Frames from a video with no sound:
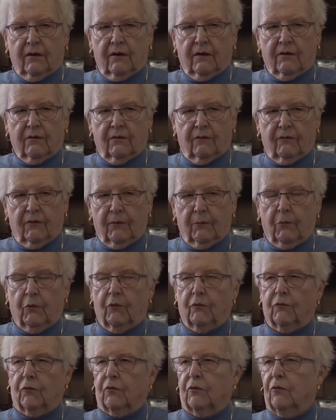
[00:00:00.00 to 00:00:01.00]
so we
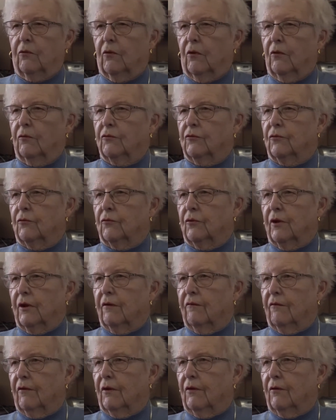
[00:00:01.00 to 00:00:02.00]
moved to close to
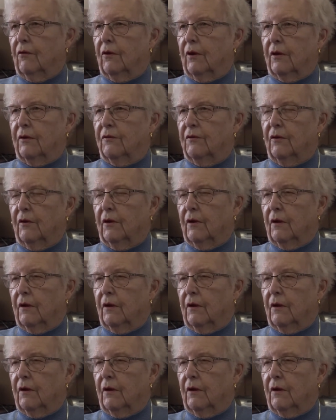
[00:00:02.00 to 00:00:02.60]
Tervajoki's